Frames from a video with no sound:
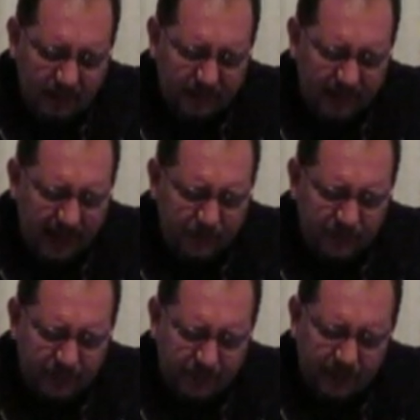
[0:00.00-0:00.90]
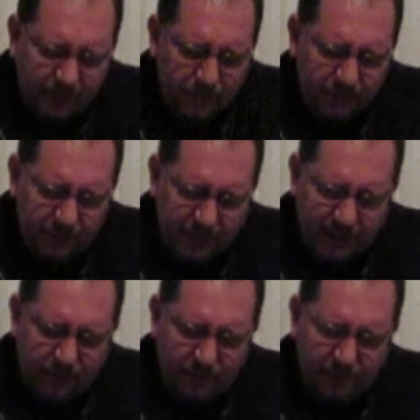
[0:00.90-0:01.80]
Dad was in the big maroon
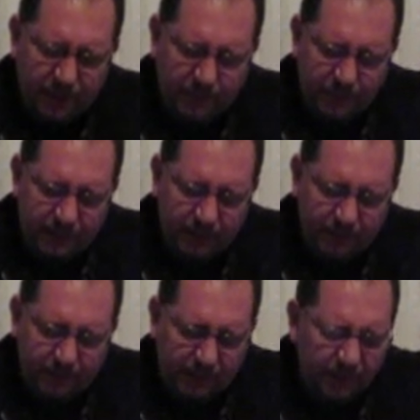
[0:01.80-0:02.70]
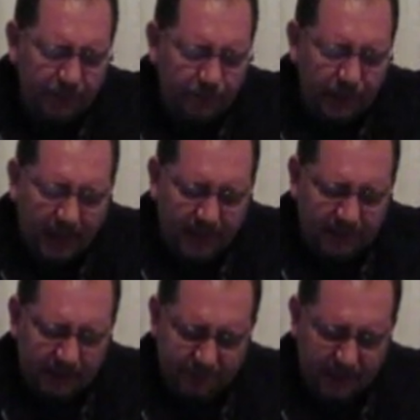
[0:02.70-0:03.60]
chair over by the window, but he wasn't
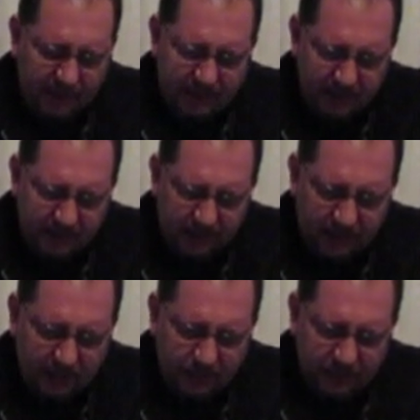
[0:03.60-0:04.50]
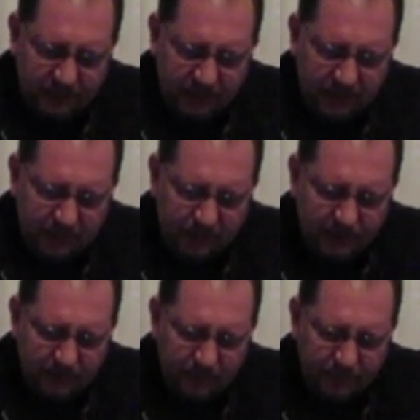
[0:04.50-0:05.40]
relaxing back in it like he always did. He
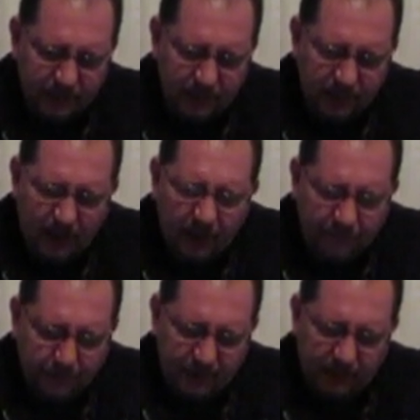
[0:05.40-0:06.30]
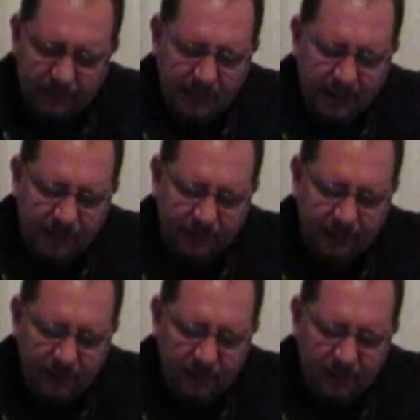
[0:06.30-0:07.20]
was sort of hovering on the edge of it,
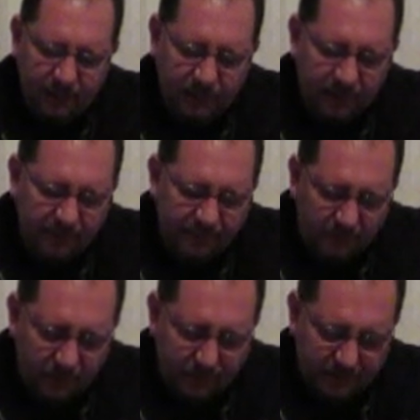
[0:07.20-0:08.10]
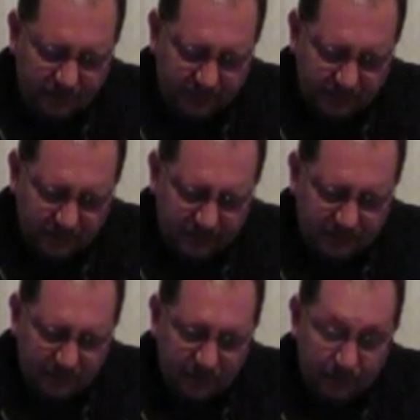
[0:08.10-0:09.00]
leaning forward into the room as
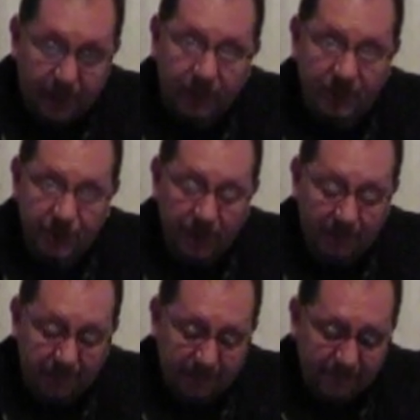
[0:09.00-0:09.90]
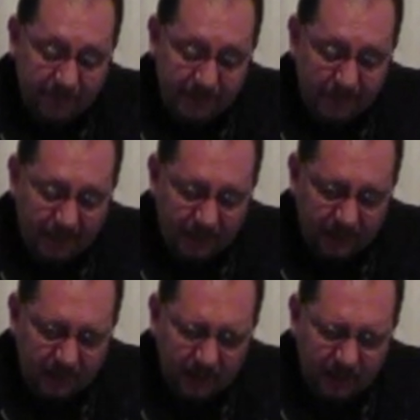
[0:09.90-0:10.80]
though he were about to jump.
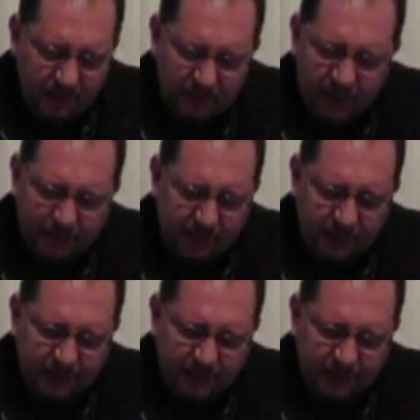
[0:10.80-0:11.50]
Mom did not